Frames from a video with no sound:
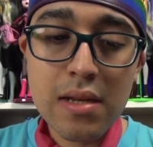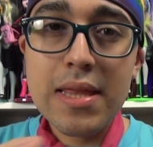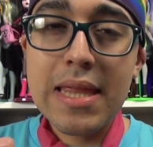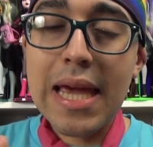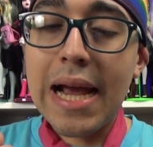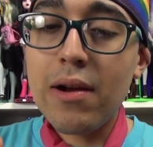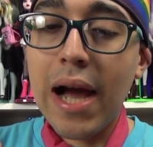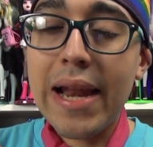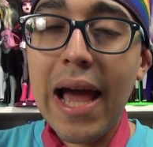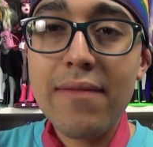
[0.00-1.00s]
They
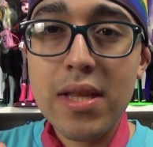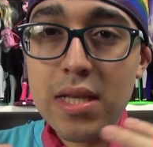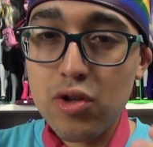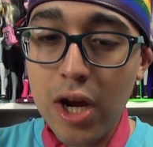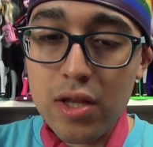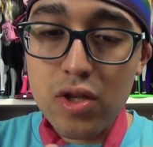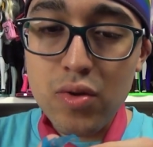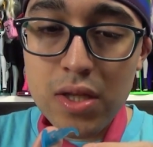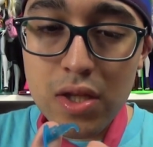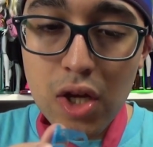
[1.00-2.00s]
kind of have this
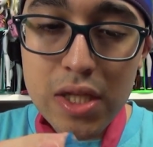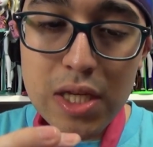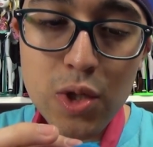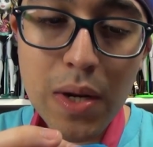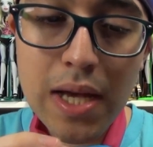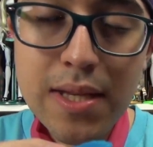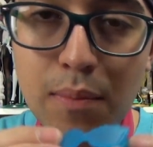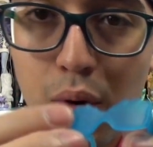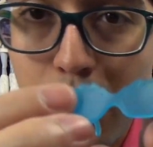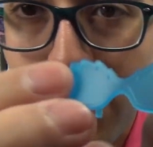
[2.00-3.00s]
translucent look. This one has a
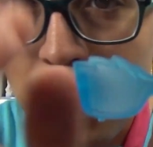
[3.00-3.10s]
more